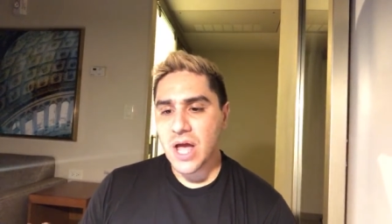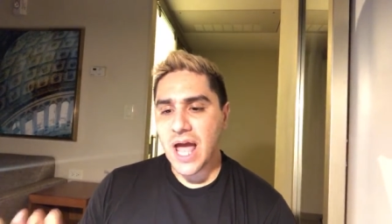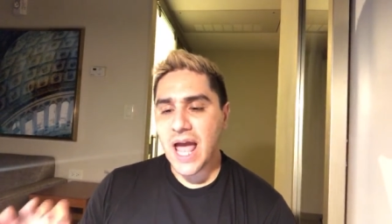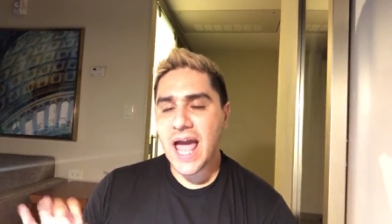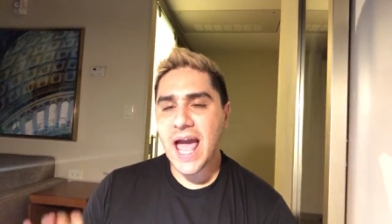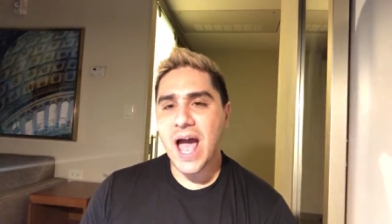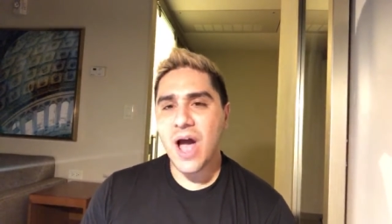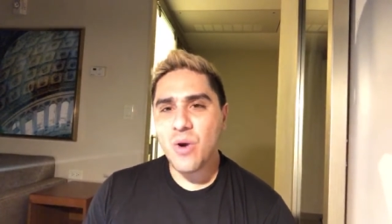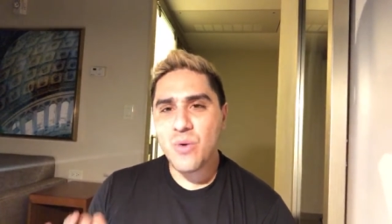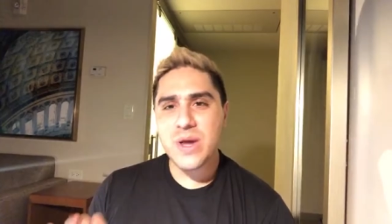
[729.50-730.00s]

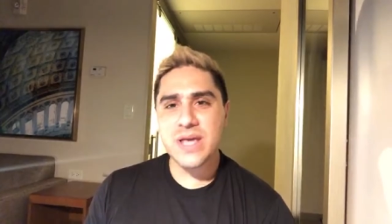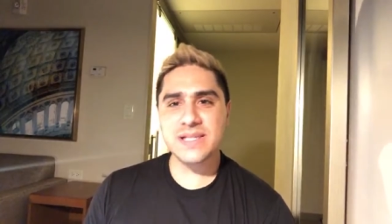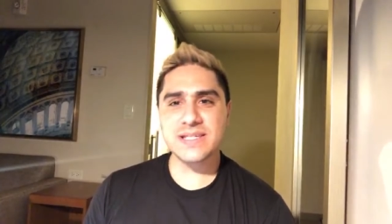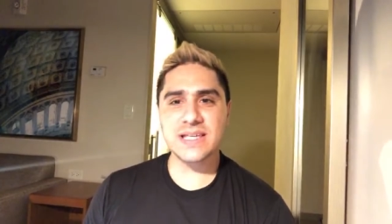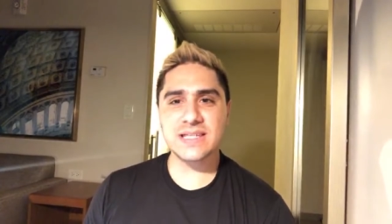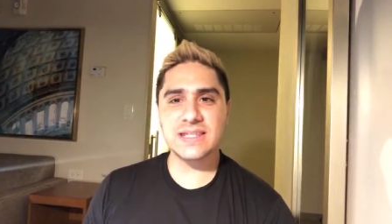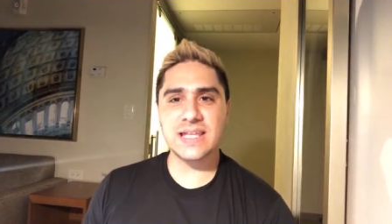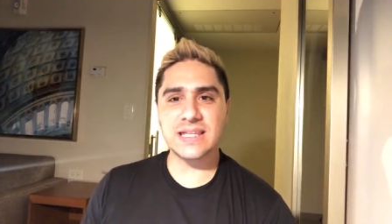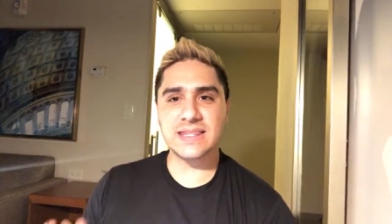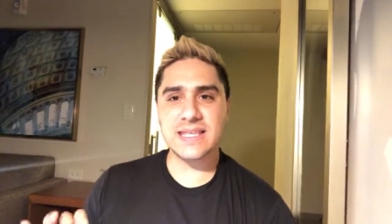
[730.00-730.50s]
how
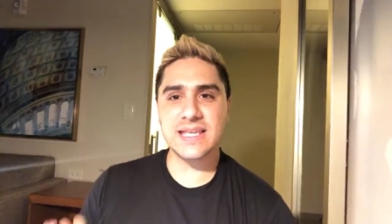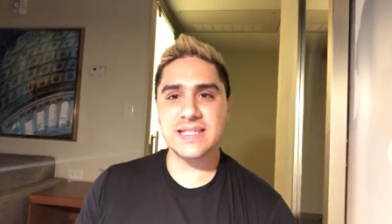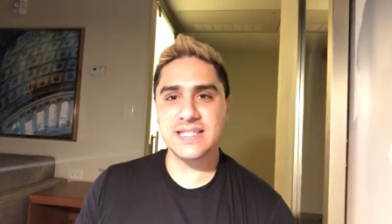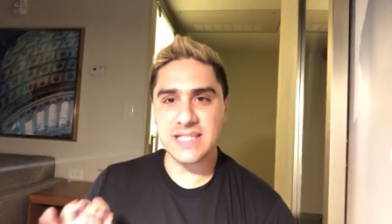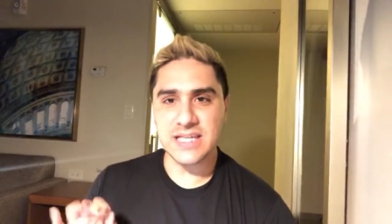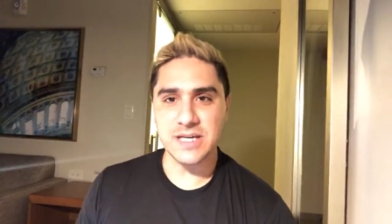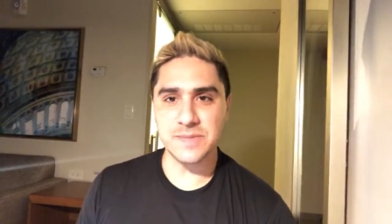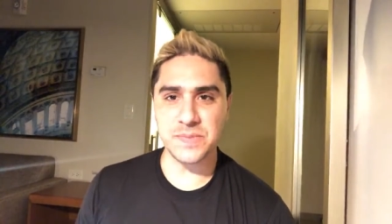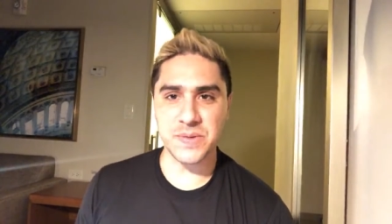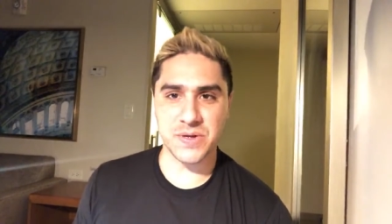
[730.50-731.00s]
is it that
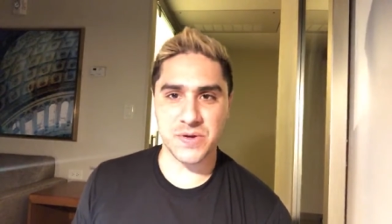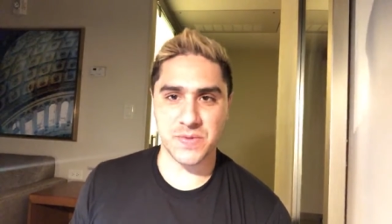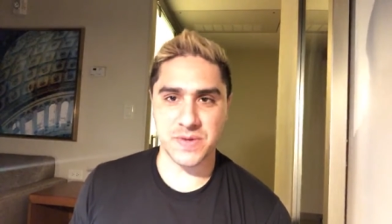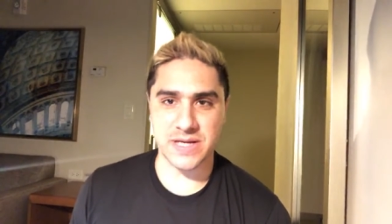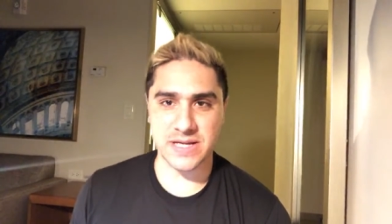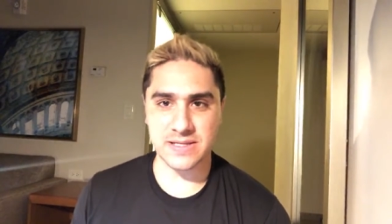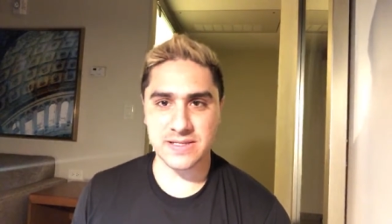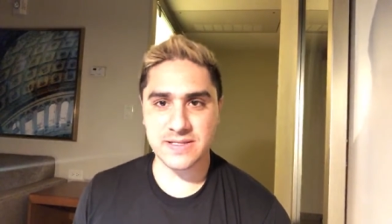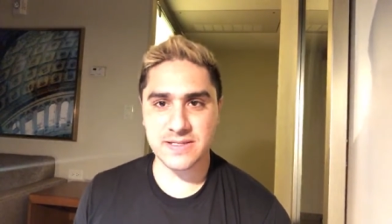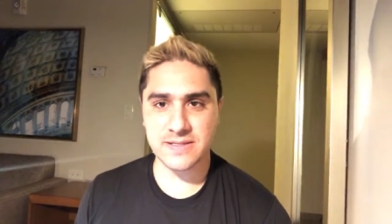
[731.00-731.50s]
these
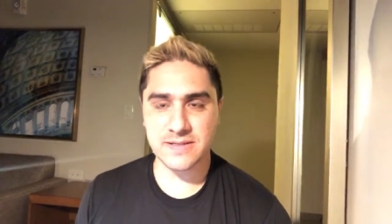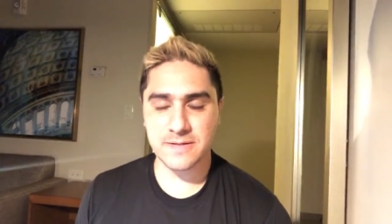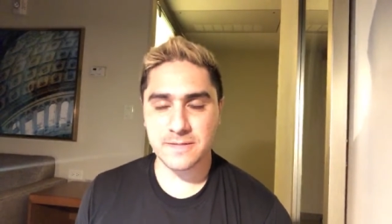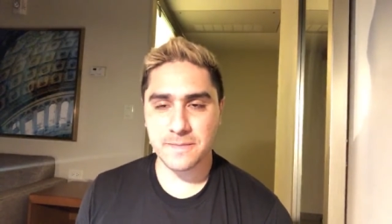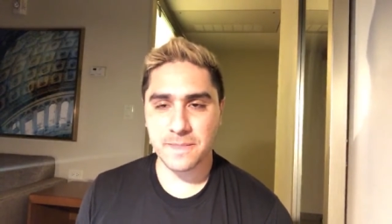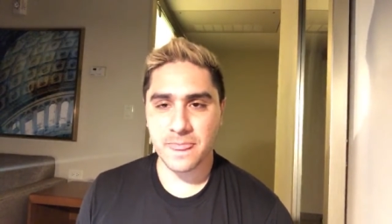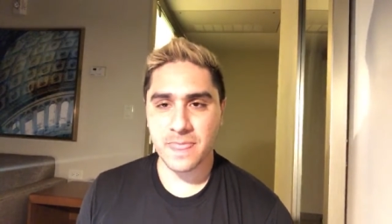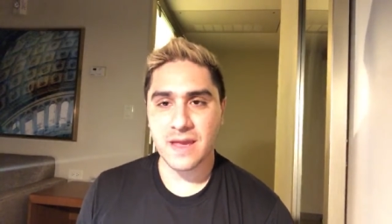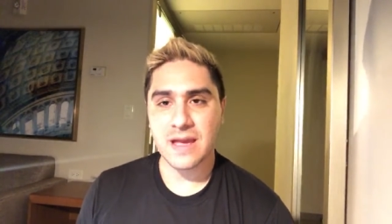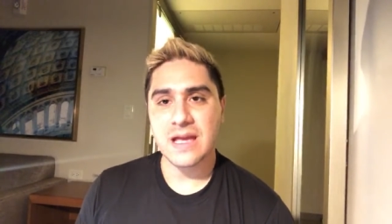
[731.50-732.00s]
hypocrites,
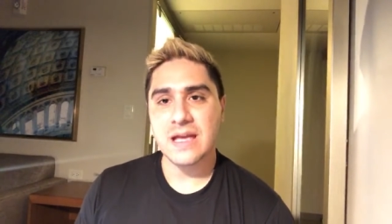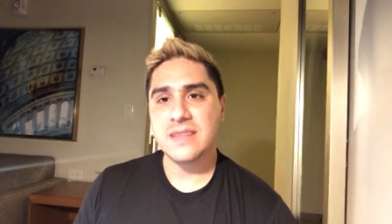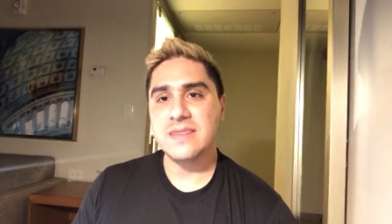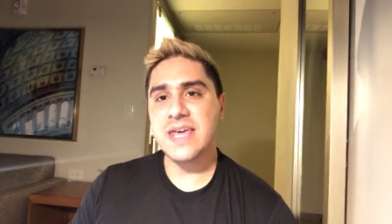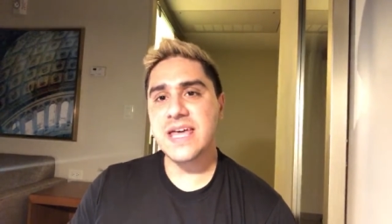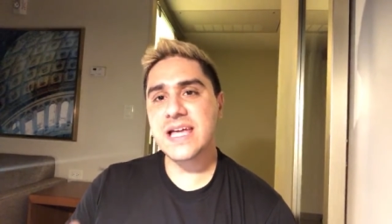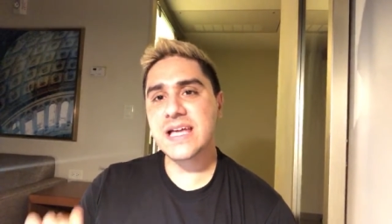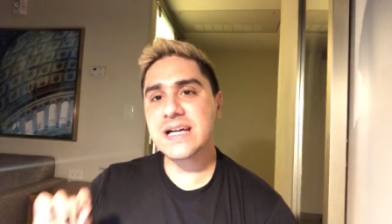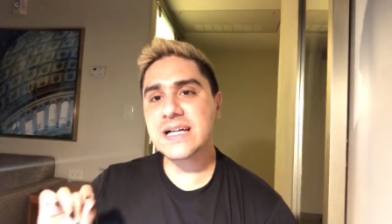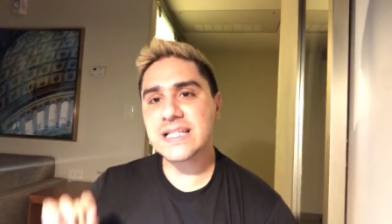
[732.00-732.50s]

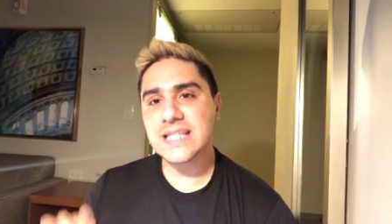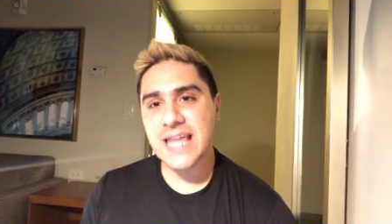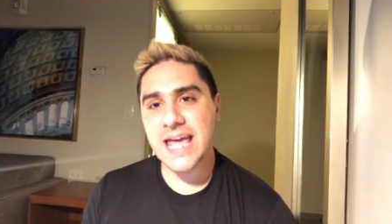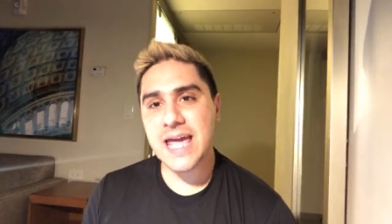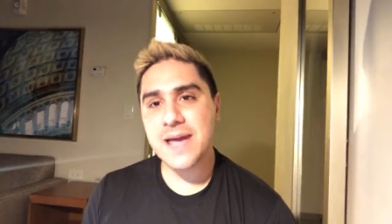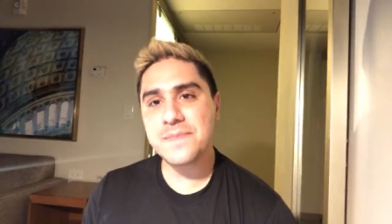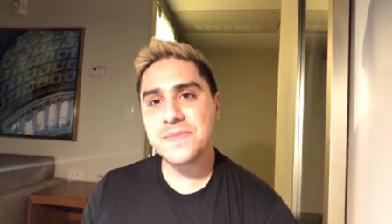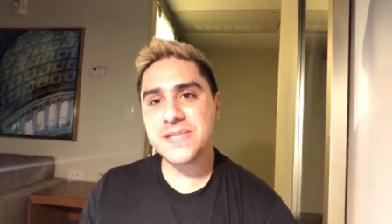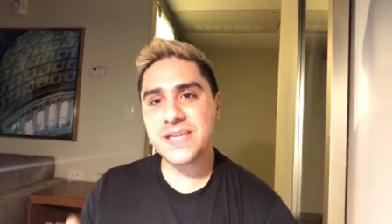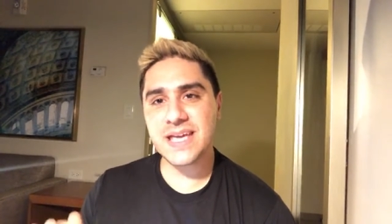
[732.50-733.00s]
they
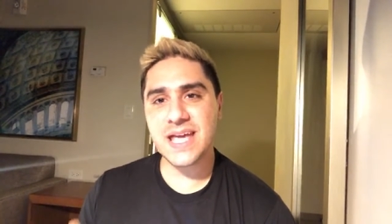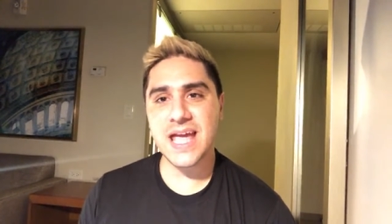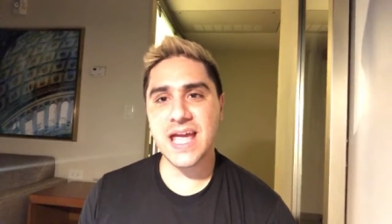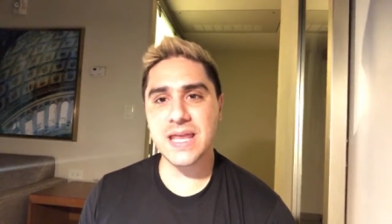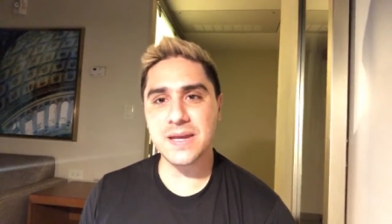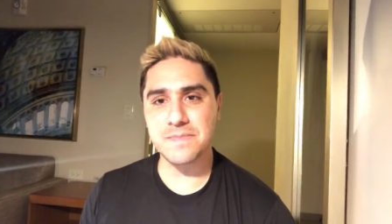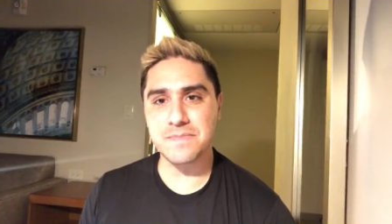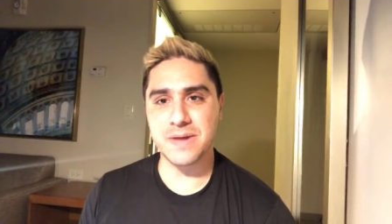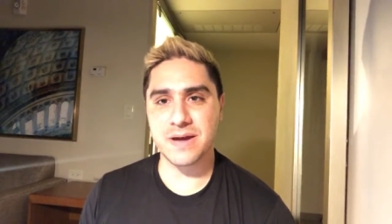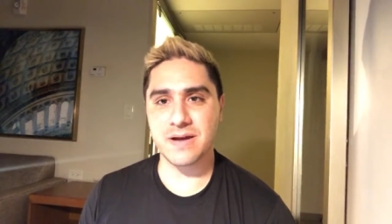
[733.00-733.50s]
claim to
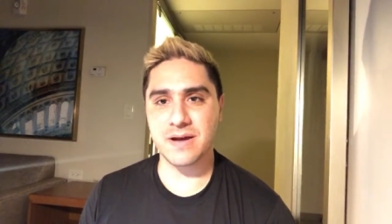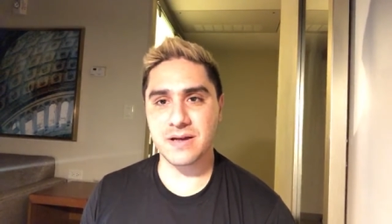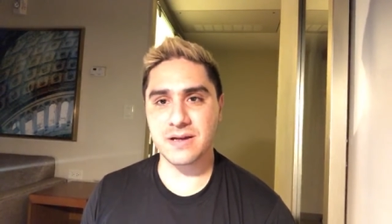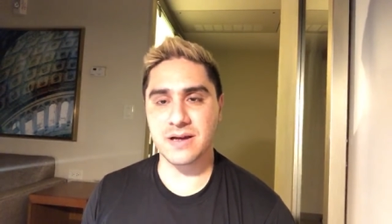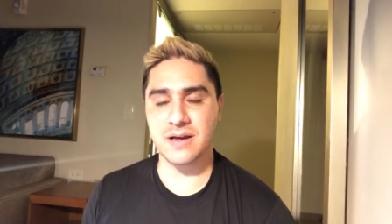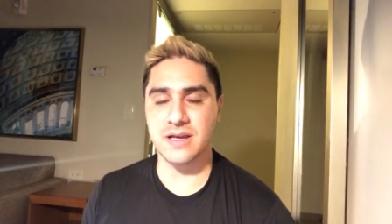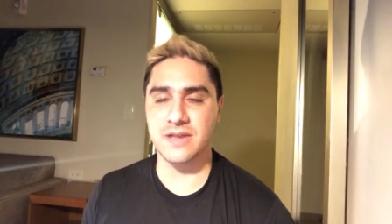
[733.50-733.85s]
hate America?